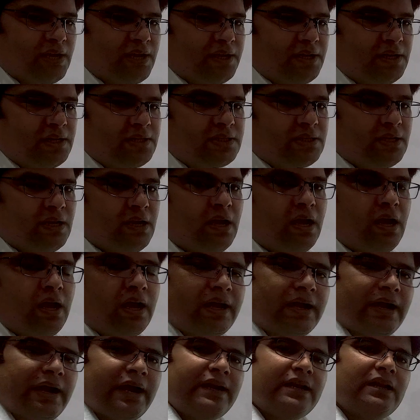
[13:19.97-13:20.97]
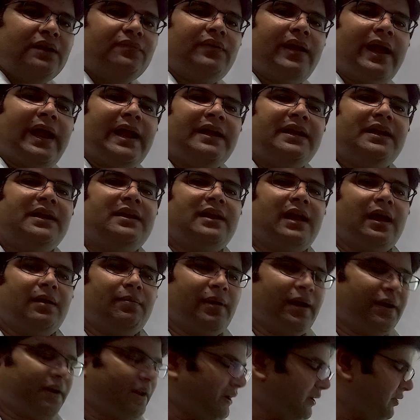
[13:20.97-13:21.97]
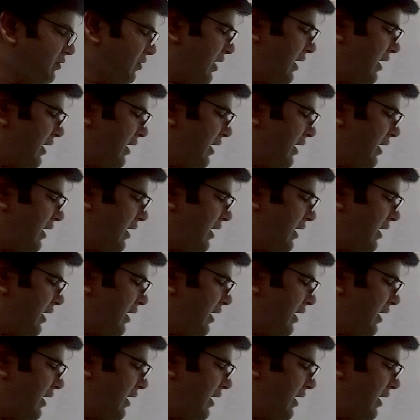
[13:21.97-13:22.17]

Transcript: channels, a kind of anti-diabetic